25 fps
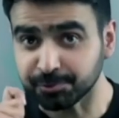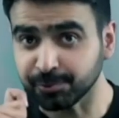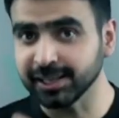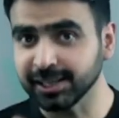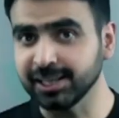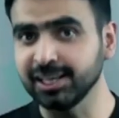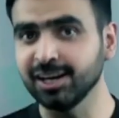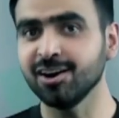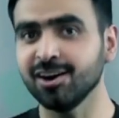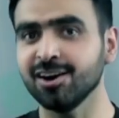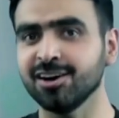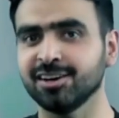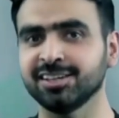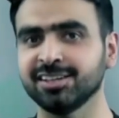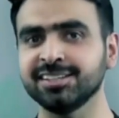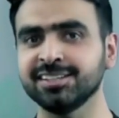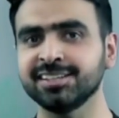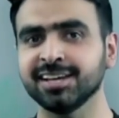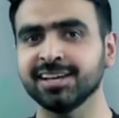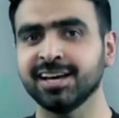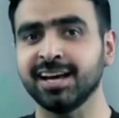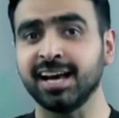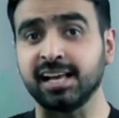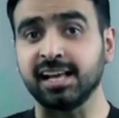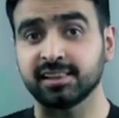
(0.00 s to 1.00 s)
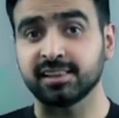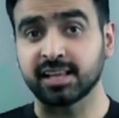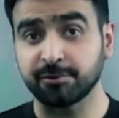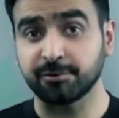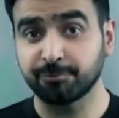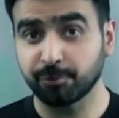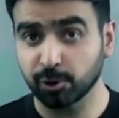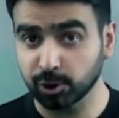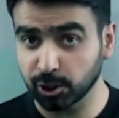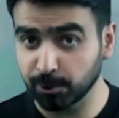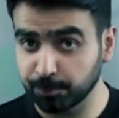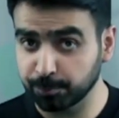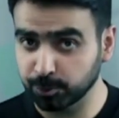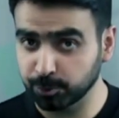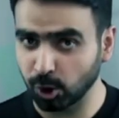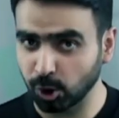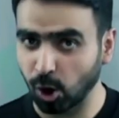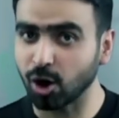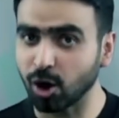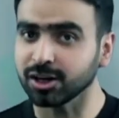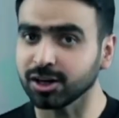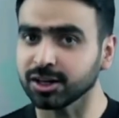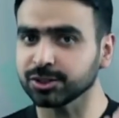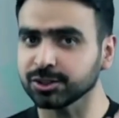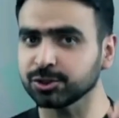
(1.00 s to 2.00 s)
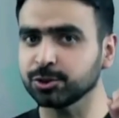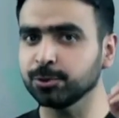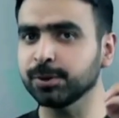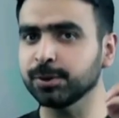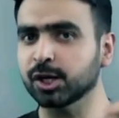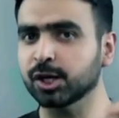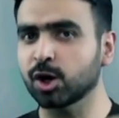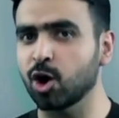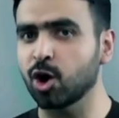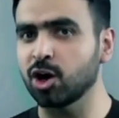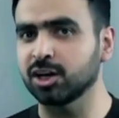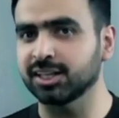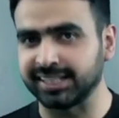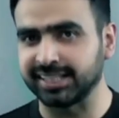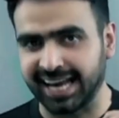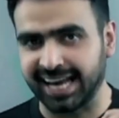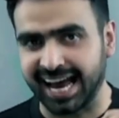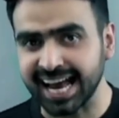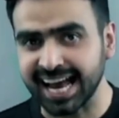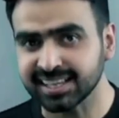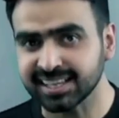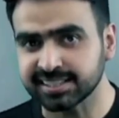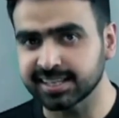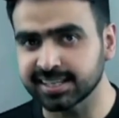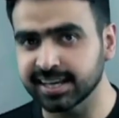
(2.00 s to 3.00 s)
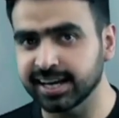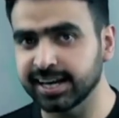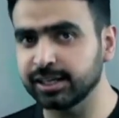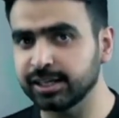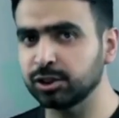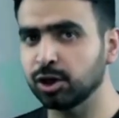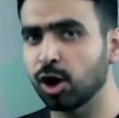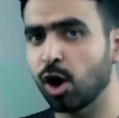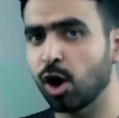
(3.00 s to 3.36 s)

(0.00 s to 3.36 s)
learned that for a product to be called an asset,